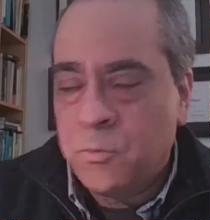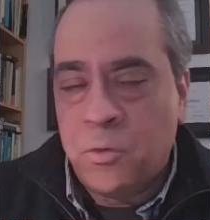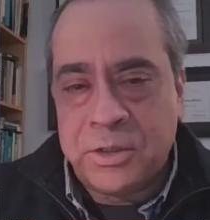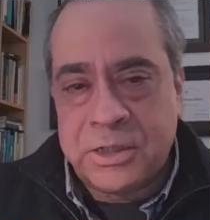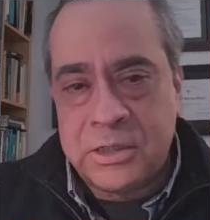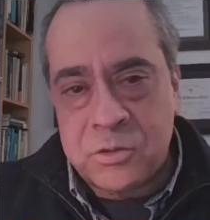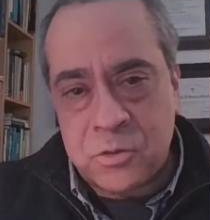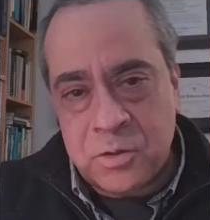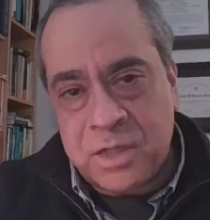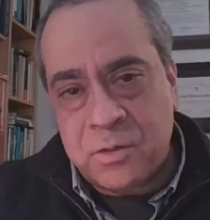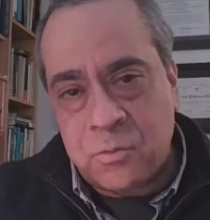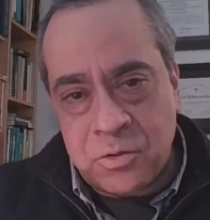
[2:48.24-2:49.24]
working
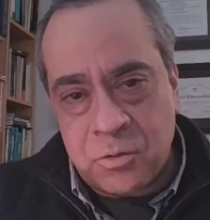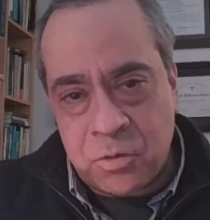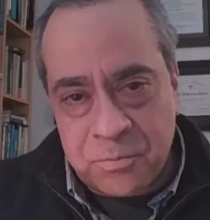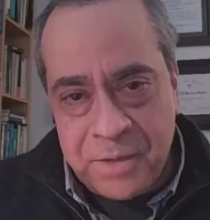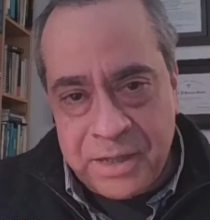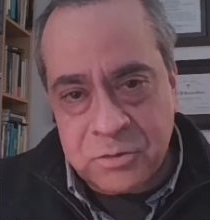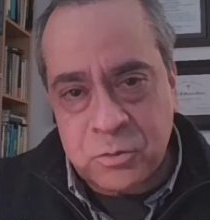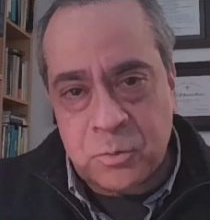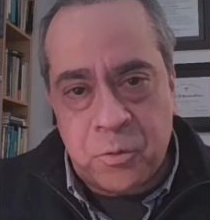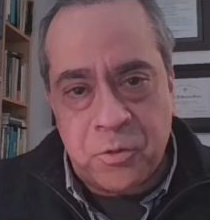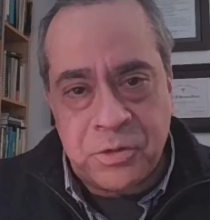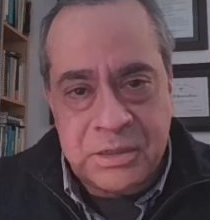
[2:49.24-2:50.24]
together with the World Bank,
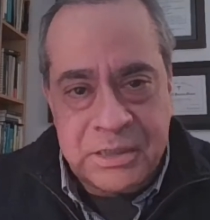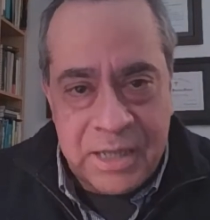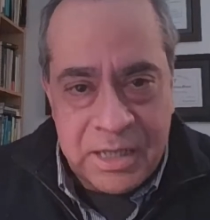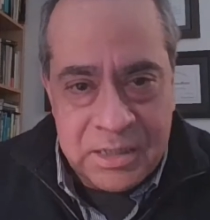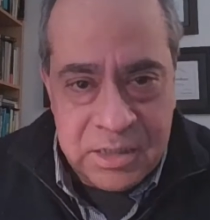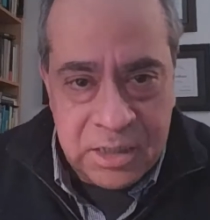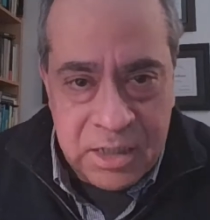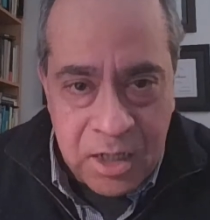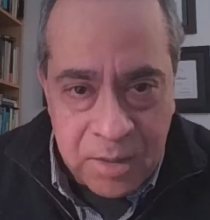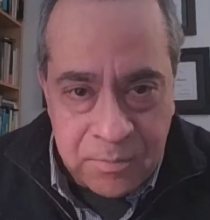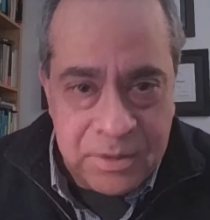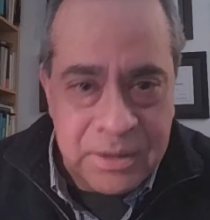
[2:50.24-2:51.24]
supporting the EdTech
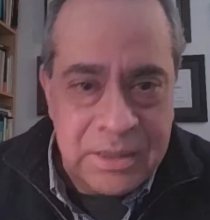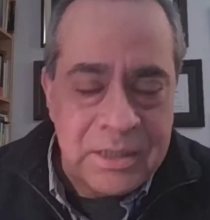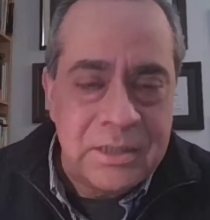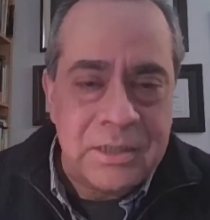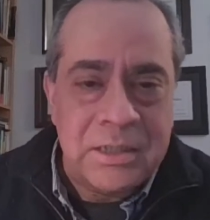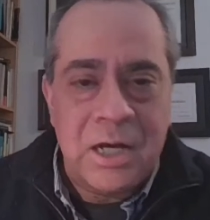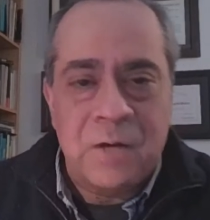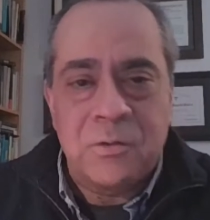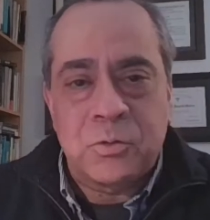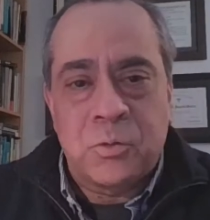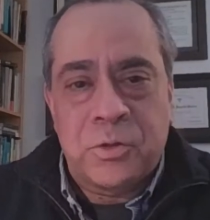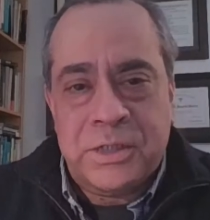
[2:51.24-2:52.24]
Hub that
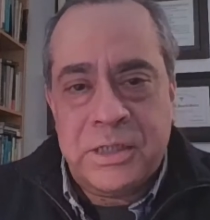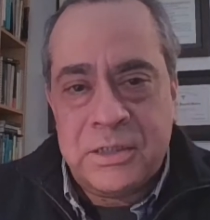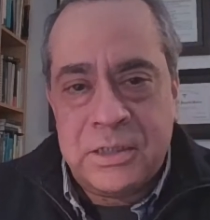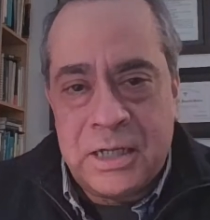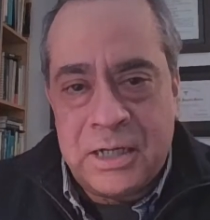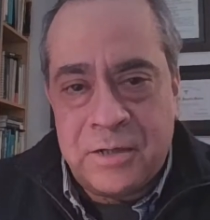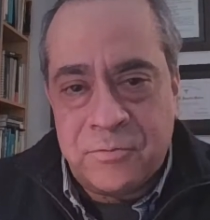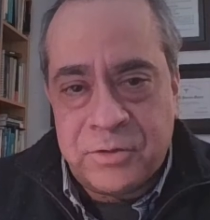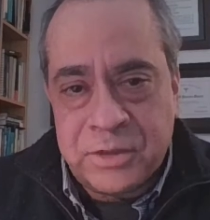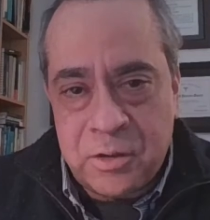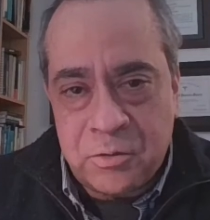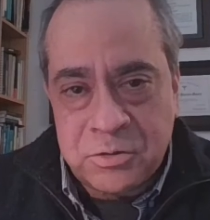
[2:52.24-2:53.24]
now is working
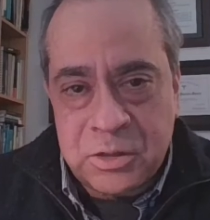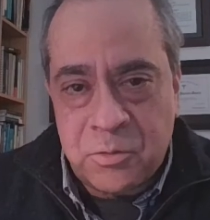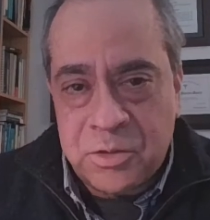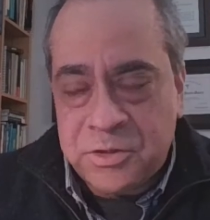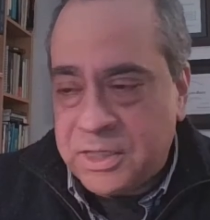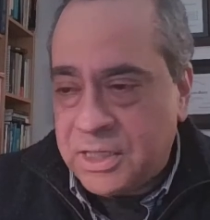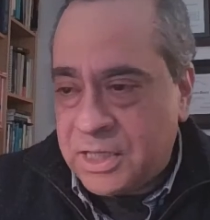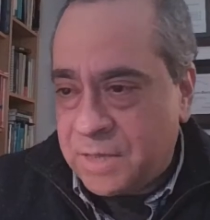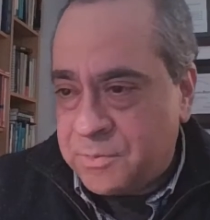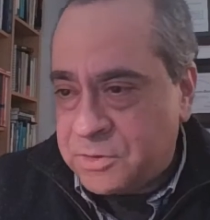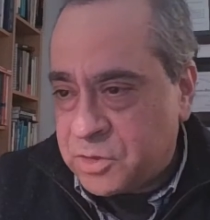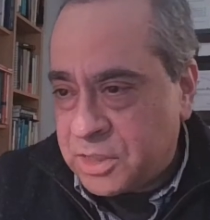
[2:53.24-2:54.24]
very closely with the
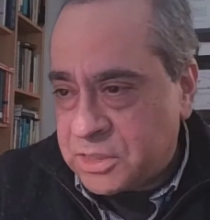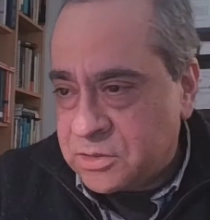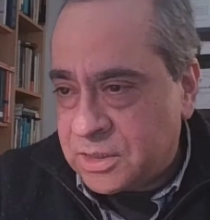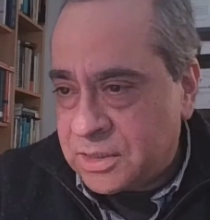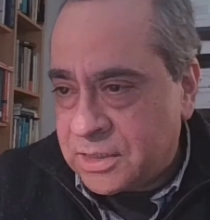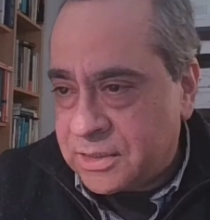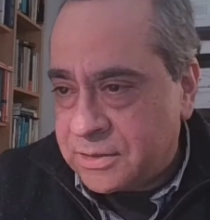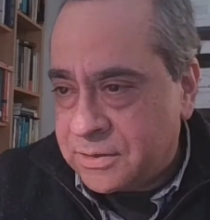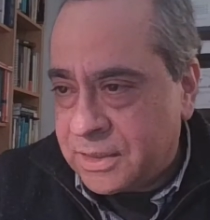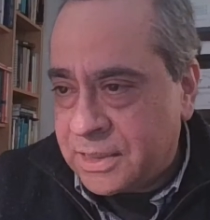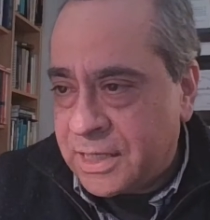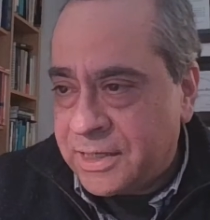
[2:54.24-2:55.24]
M Education
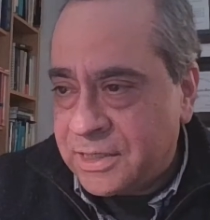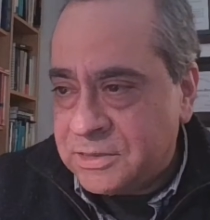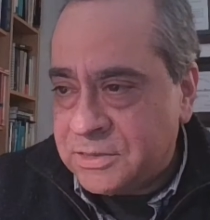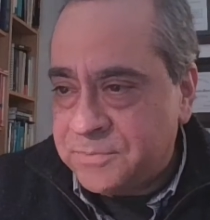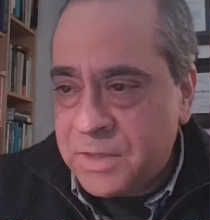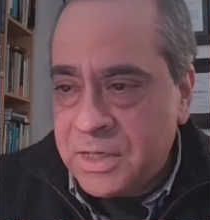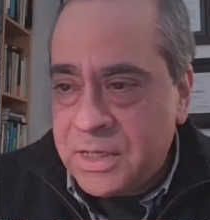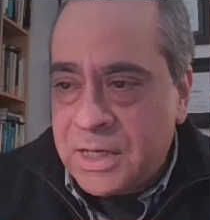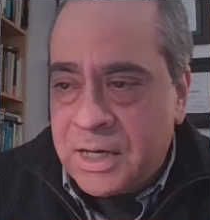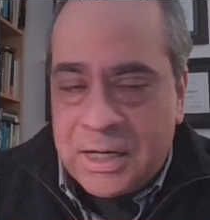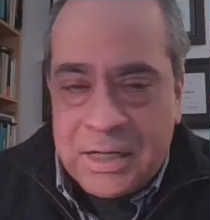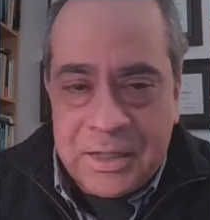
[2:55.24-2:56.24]
Alliance.
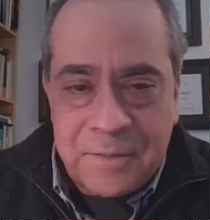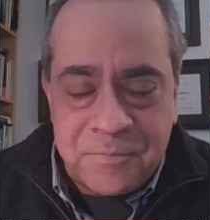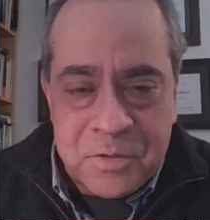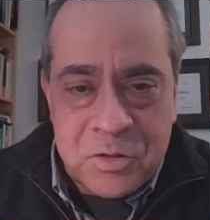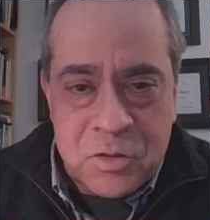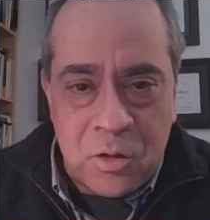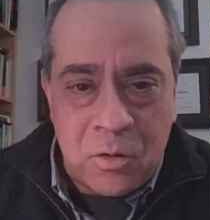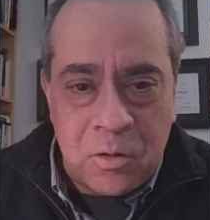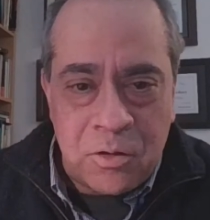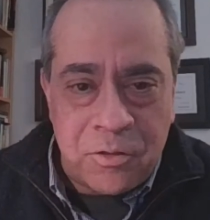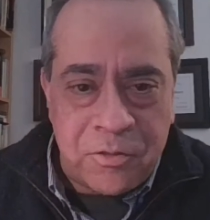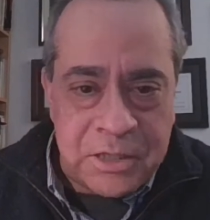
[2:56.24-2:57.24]

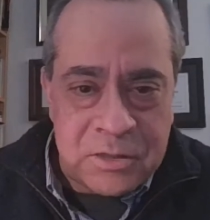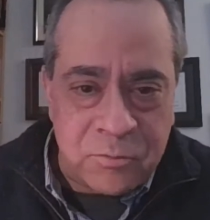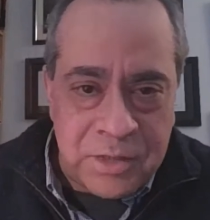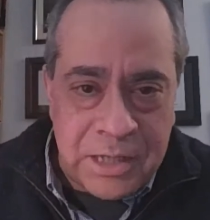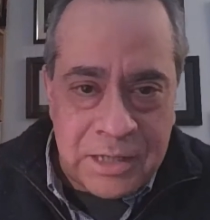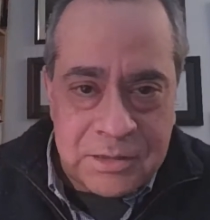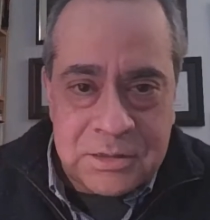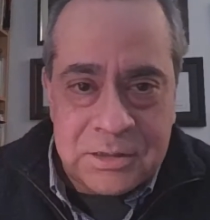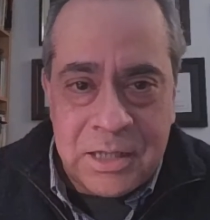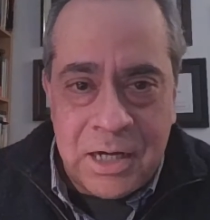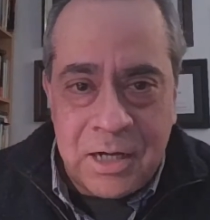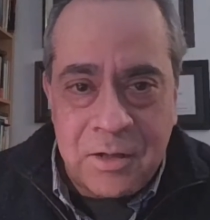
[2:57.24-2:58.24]
So thanks for that.
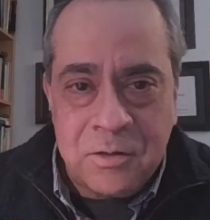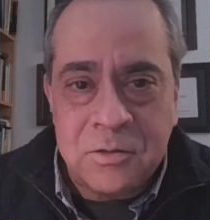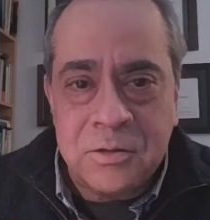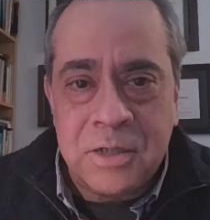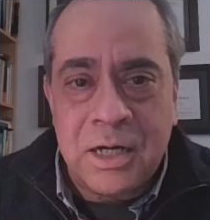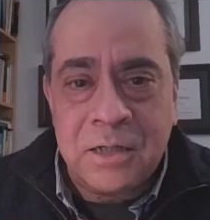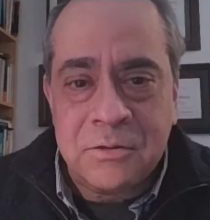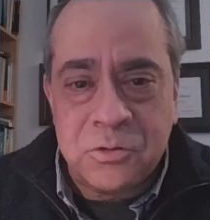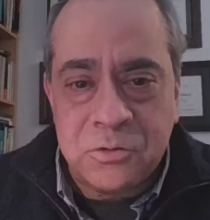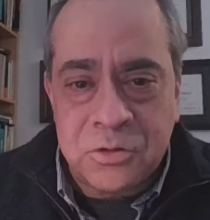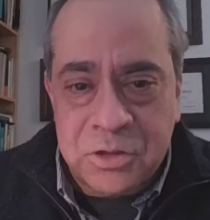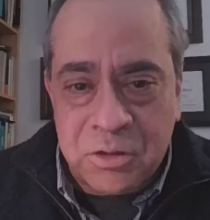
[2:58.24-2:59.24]
Now I'll
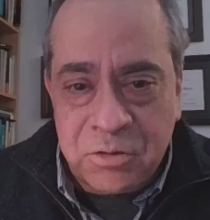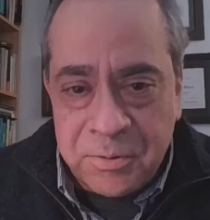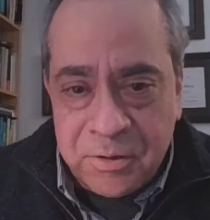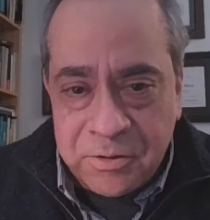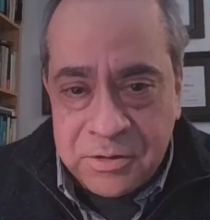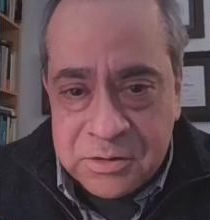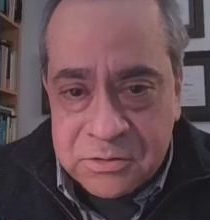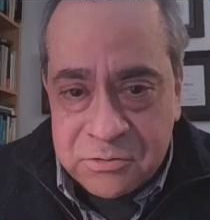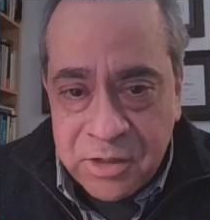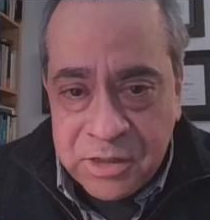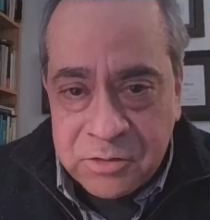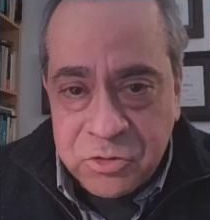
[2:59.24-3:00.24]
do the scary part of
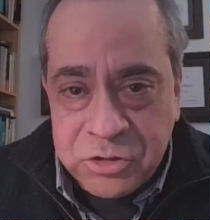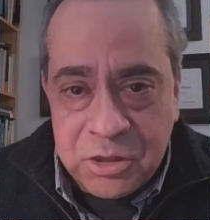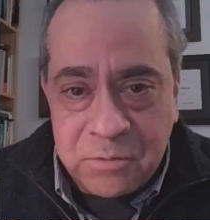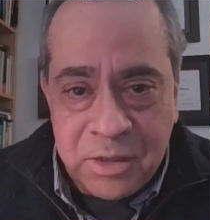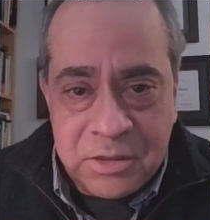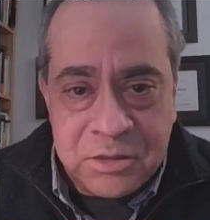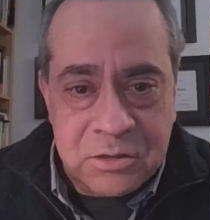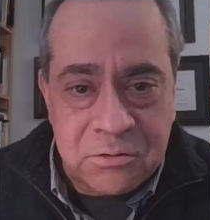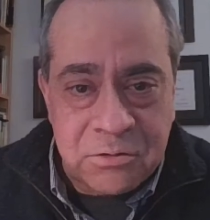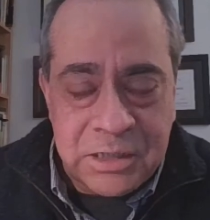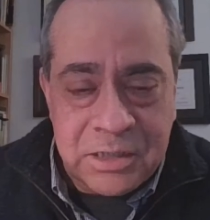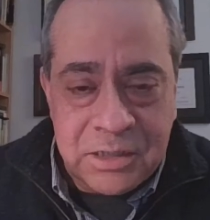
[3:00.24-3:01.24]
trying to share my
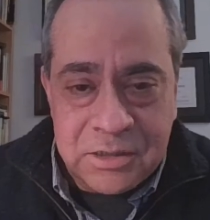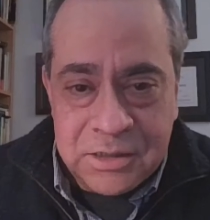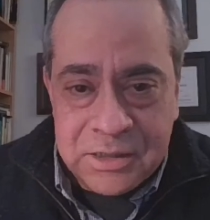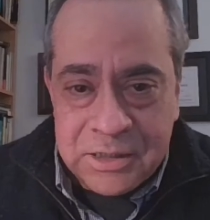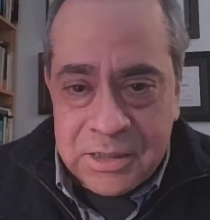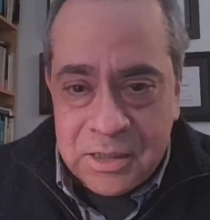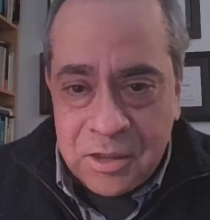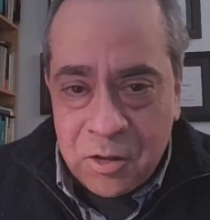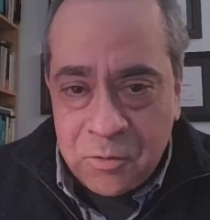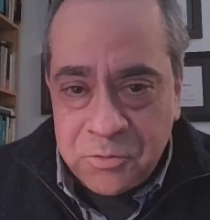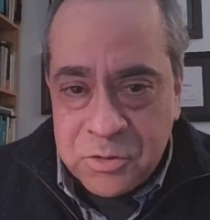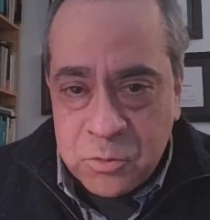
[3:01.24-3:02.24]
screen.
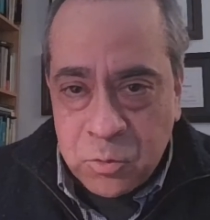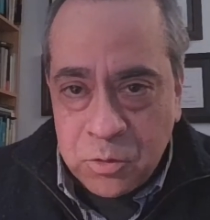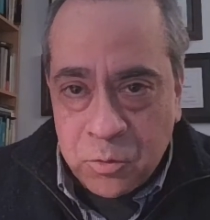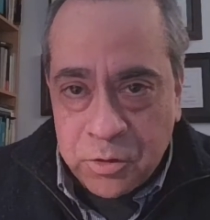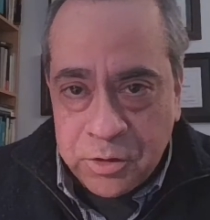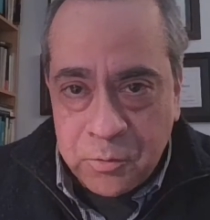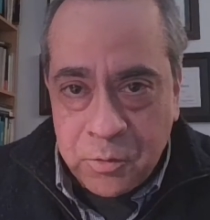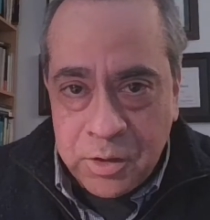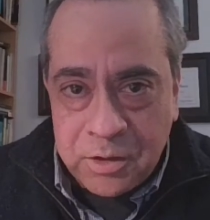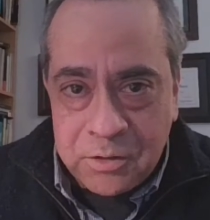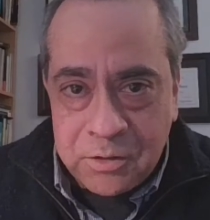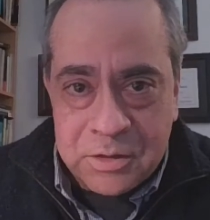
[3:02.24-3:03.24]
Hope this will work
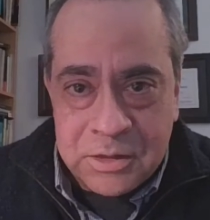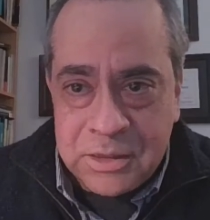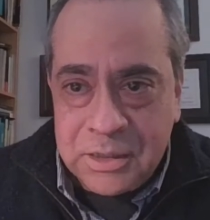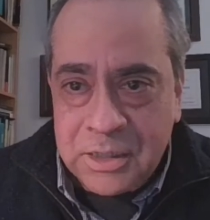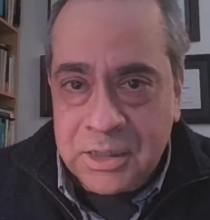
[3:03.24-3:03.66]
well.